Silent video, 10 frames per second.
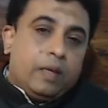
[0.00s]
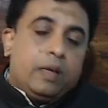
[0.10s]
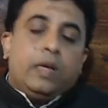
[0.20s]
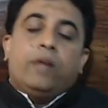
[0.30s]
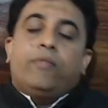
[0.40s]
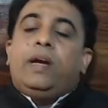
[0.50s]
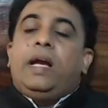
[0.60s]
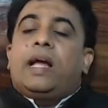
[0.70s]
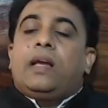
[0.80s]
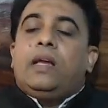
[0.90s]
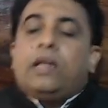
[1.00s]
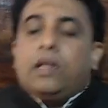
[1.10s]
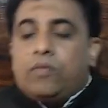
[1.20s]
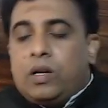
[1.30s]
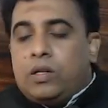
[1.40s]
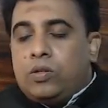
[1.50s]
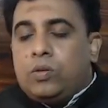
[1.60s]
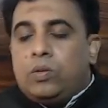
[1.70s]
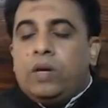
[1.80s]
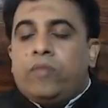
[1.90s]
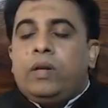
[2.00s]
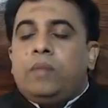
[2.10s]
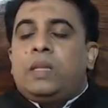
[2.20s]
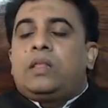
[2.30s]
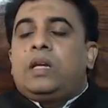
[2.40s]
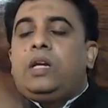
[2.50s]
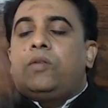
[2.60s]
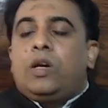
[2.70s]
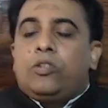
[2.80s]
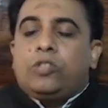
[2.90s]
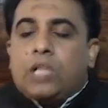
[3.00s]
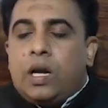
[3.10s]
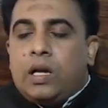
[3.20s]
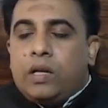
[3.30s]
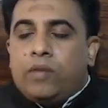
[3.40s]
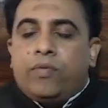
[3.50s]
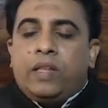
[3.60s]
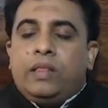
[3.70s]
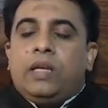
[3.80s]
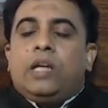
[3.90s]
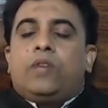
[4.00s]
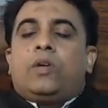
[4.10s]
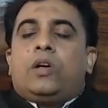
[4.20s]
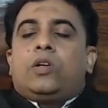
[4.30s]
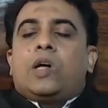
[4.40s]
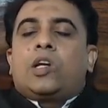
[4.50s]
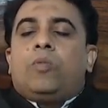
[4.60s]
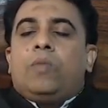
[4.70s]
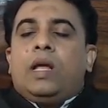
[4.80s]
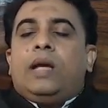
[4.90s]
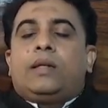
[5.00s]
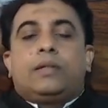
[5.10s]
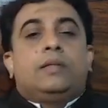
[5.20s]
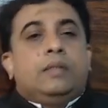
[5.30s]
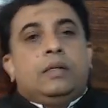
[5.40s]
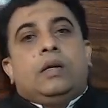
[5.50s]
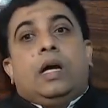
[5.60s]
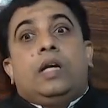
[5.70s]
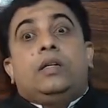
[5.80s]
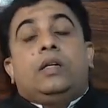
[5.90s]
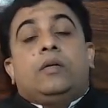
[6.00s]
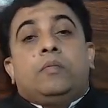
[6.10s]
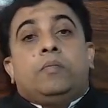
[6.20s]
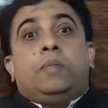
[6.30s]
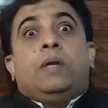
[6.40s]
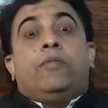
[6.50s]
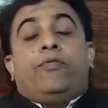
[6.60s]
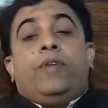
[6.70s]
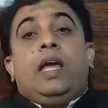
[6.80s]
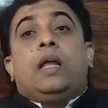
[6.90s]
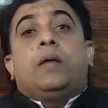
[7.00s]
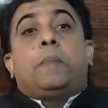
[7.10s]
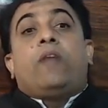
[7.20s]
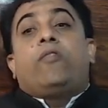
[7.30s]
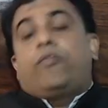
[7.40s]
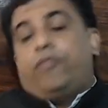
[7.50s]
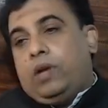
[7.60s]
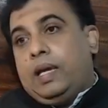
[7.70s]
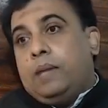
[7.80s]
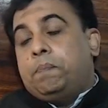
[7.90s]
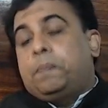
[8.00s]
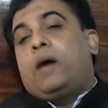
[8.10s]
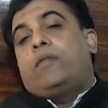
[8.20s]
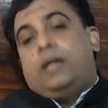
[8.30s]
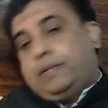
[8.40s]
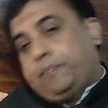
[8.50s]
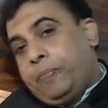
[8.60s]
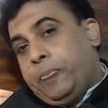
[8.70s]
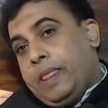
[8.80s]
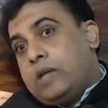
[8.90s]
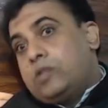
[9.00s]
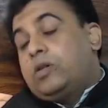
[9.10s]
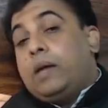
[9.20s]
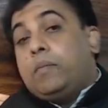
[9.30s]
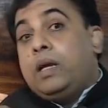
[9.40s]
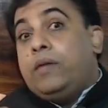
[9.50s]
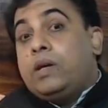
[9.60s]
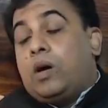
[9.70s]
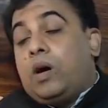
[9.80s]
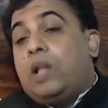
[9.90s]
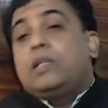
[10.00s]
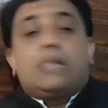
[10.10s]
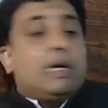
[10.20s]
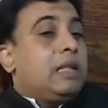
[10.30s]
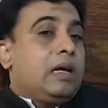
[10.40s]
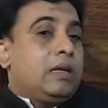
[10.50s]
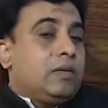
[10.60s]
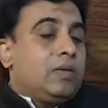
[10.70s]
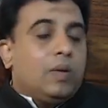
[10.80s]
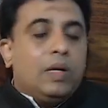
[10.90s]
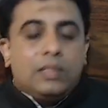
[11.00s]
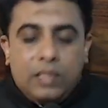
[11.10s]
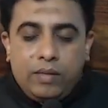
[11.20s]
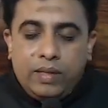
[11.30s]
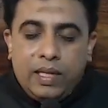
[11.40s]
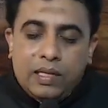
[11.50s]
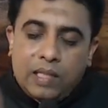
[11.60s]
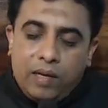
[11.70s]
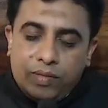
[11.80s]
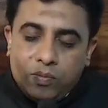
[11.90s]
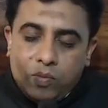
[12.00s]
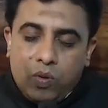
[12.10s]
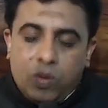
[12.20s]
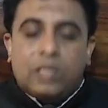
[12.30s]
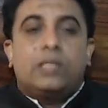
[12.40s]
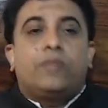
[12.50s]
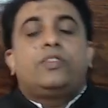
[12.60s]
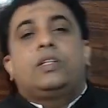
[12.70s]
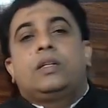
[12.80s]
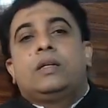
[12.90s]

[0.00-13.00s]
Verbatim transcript: Every technique it want to know, every mantra it want to chant, everything it want to accumulate and feel powerful, empowered. So I am giving all the sadhana. Only Shree Vidya itself is more than sufficient.